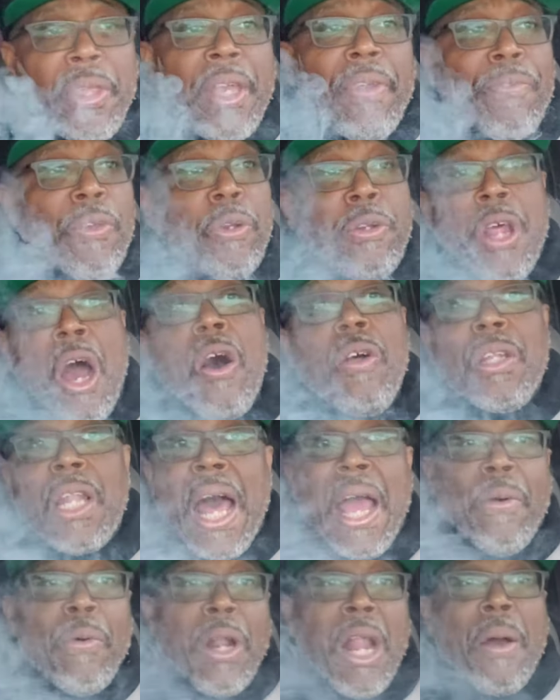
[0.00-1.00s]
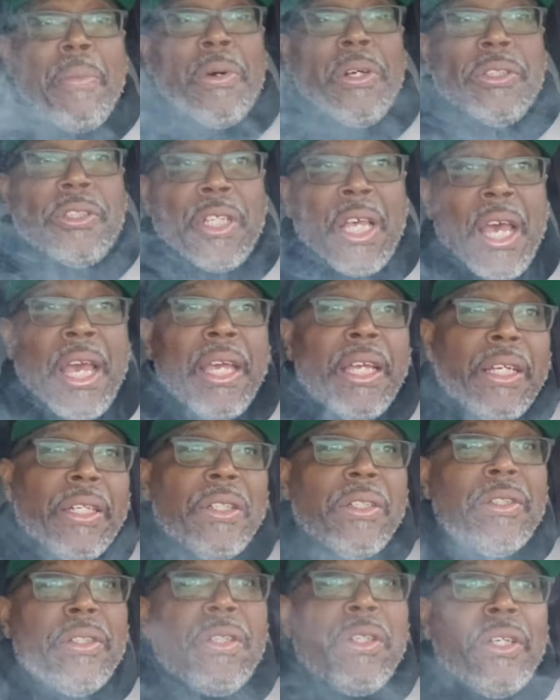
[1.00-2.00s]
If you don't like what I'm going to say,
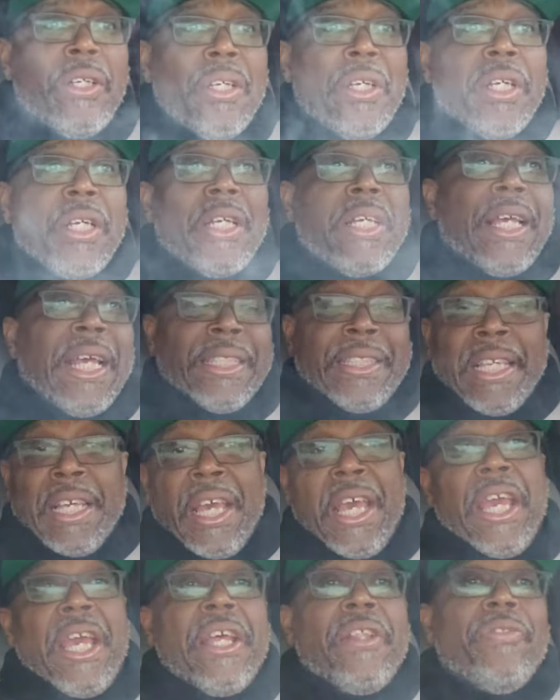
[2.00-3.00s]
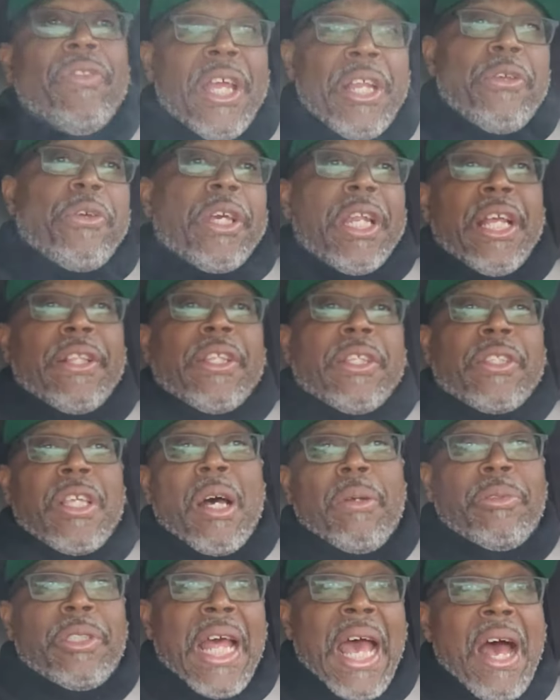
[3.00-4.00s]
at the end, then you can hit the
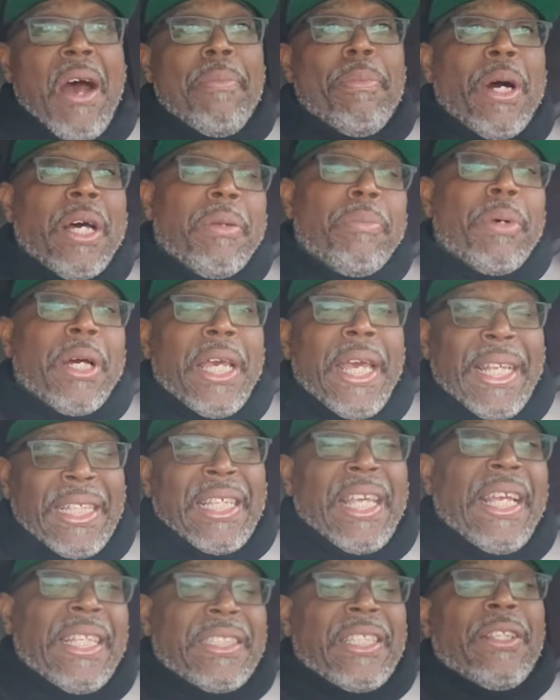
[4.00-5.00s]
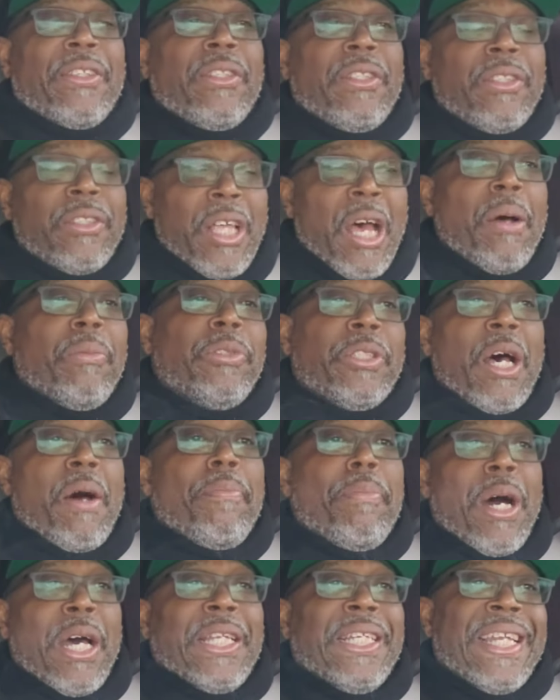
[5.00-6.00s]
thumbs down button. But hit the thumbs up
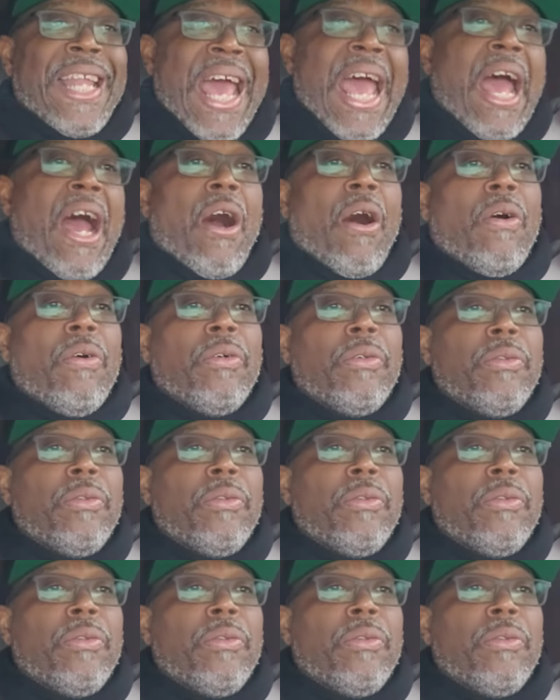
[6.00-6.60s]
button now.